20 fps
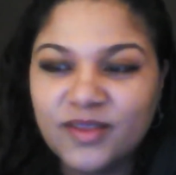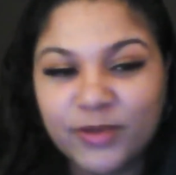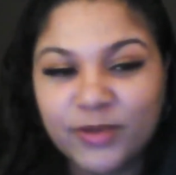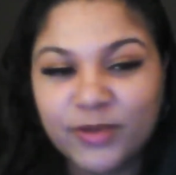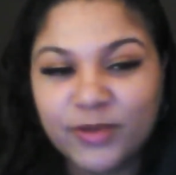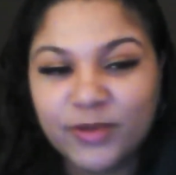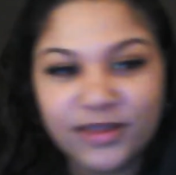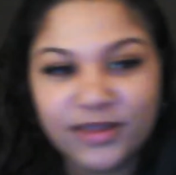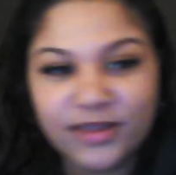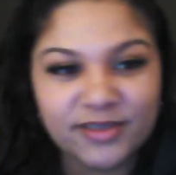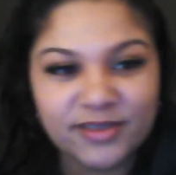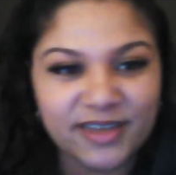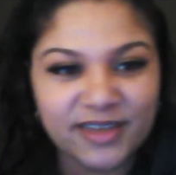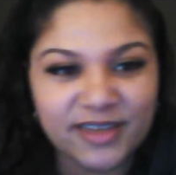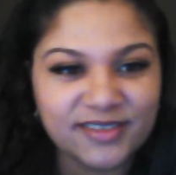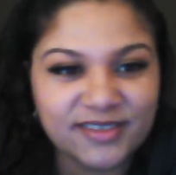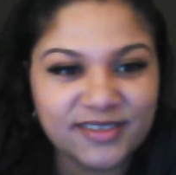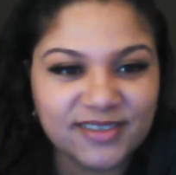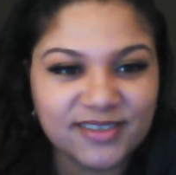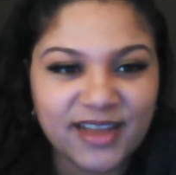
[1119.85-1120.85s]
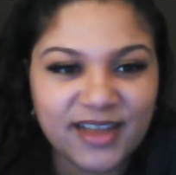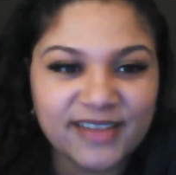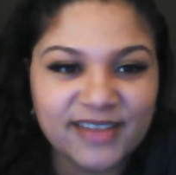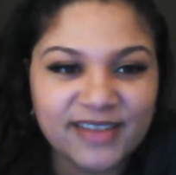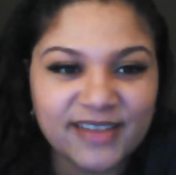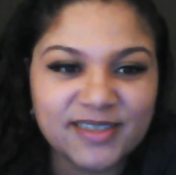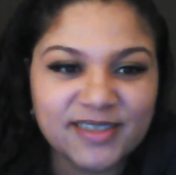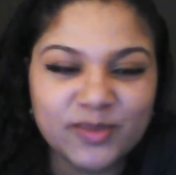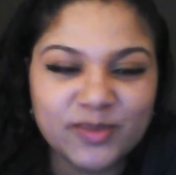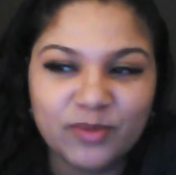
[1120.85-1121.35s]
doing those
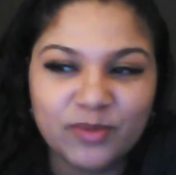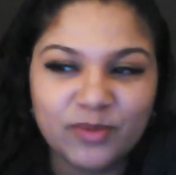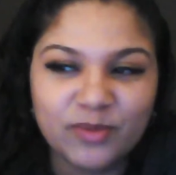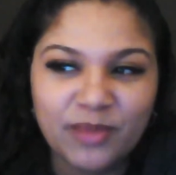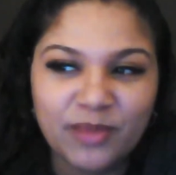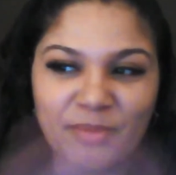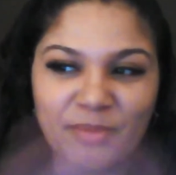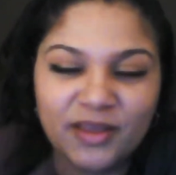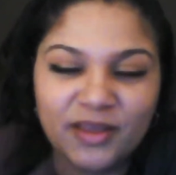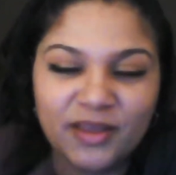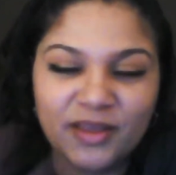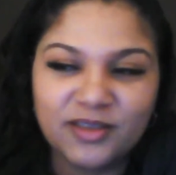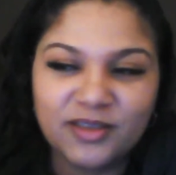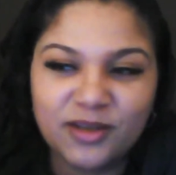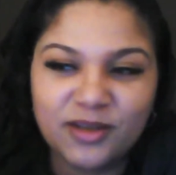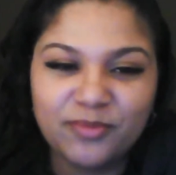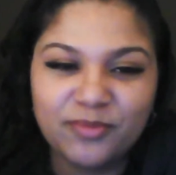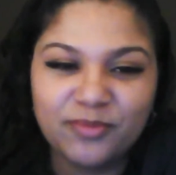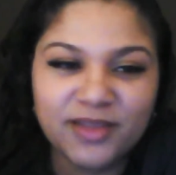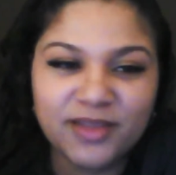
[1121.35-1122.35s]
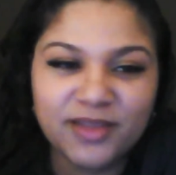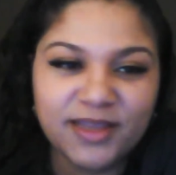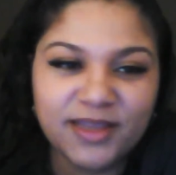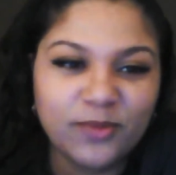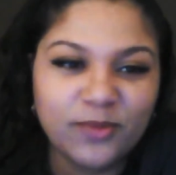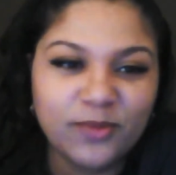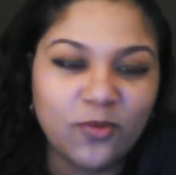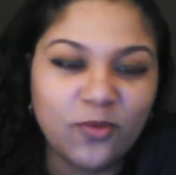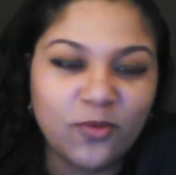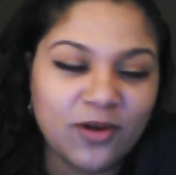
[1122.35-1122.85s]
exercises would make me
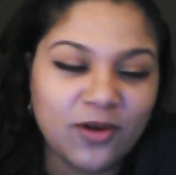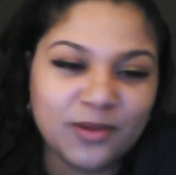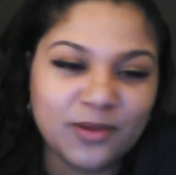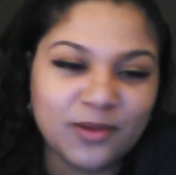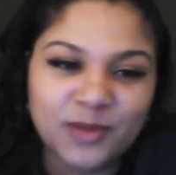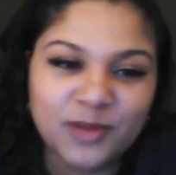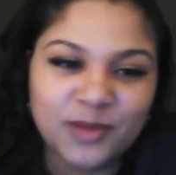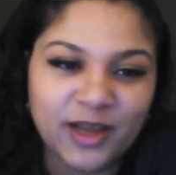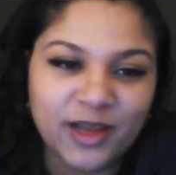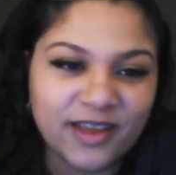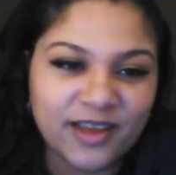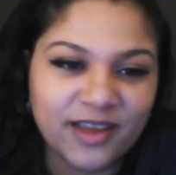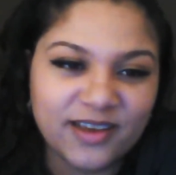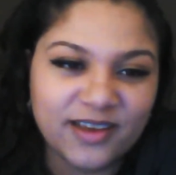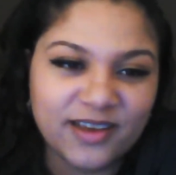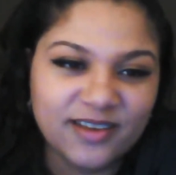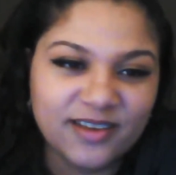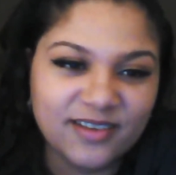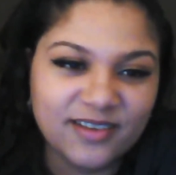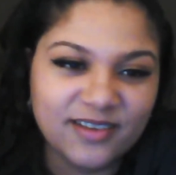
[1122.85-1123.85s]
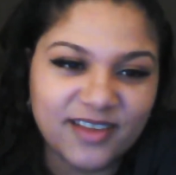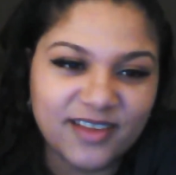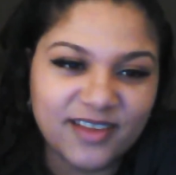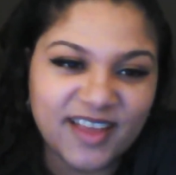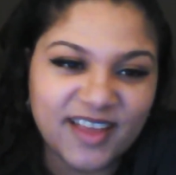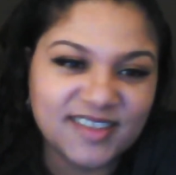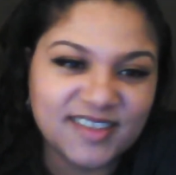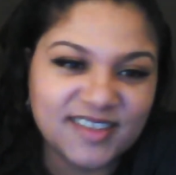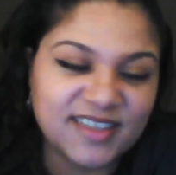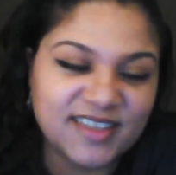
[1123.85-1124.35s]
completely warm, like
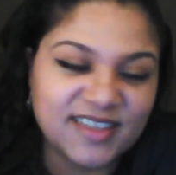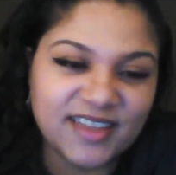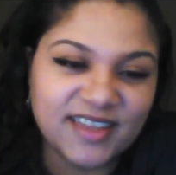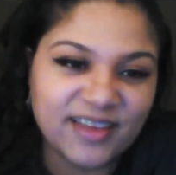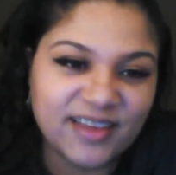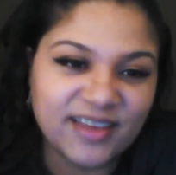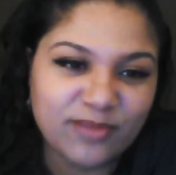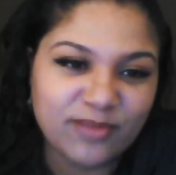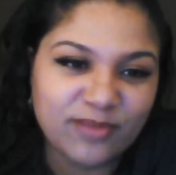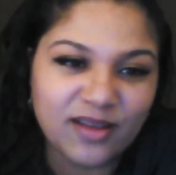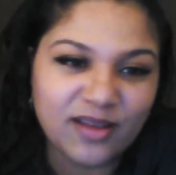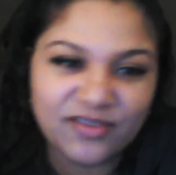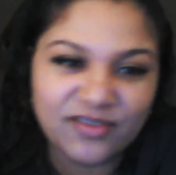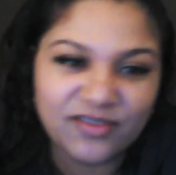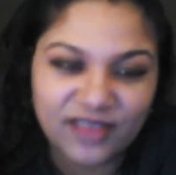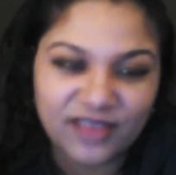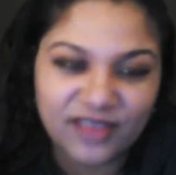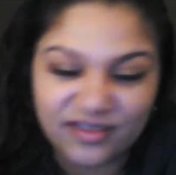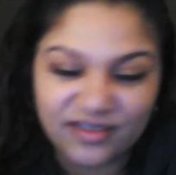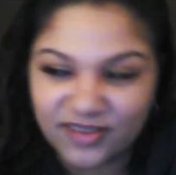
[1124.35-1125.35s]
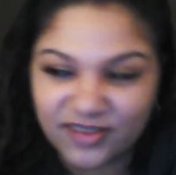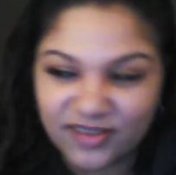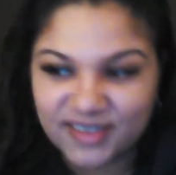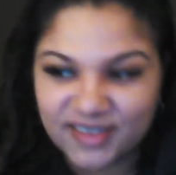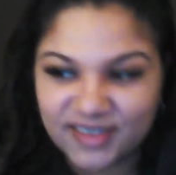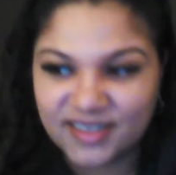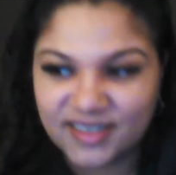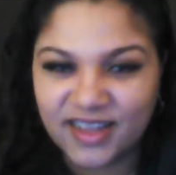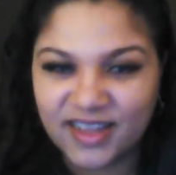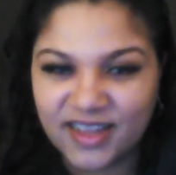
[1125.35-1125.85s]
instantly, and probably for like the
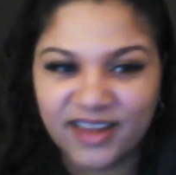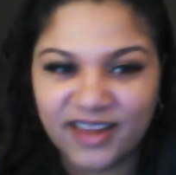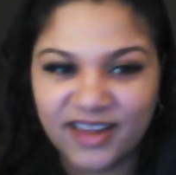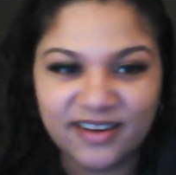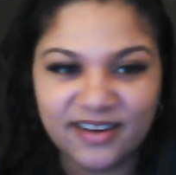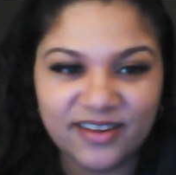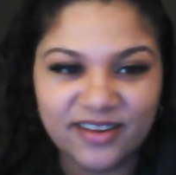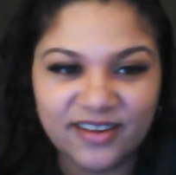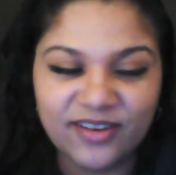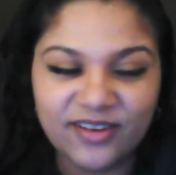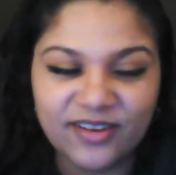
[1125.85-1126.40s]
rest of the night.